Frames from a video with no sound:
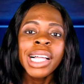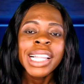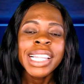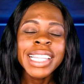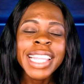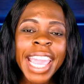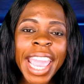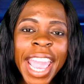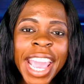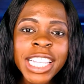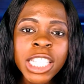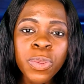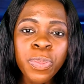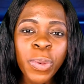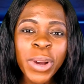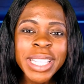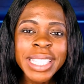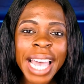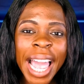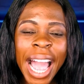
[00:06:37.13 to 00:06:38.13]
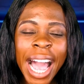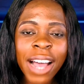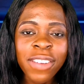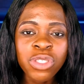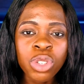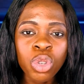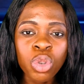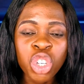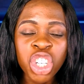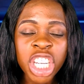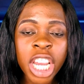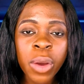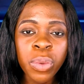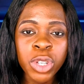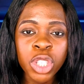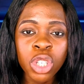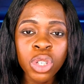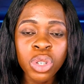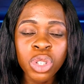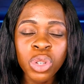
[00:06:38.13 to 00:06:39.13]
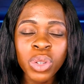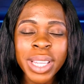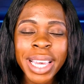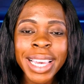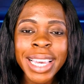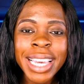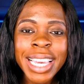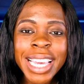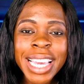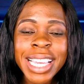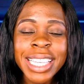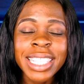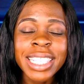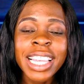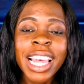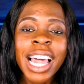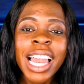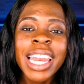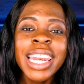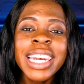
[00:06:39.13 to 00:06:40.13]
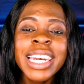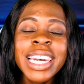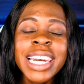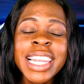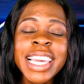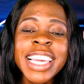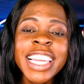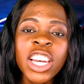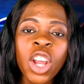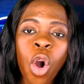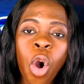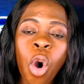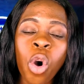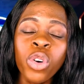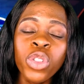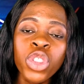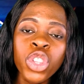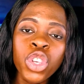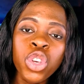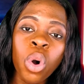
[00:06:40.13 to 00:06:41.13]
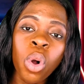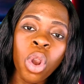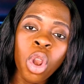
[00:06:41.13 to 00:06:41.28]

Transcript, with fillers: The eighth point I have to share with you today is lean on your